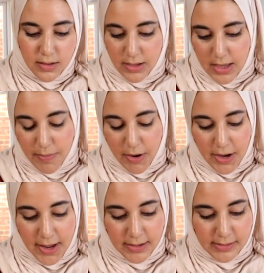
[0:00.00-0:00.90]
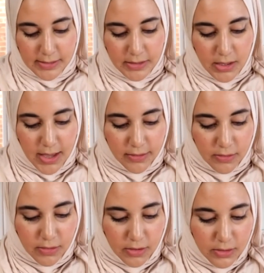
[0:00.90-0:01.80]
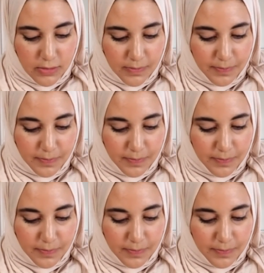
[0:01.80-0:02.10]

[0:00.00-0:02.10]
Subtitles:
keep our hands still and turn,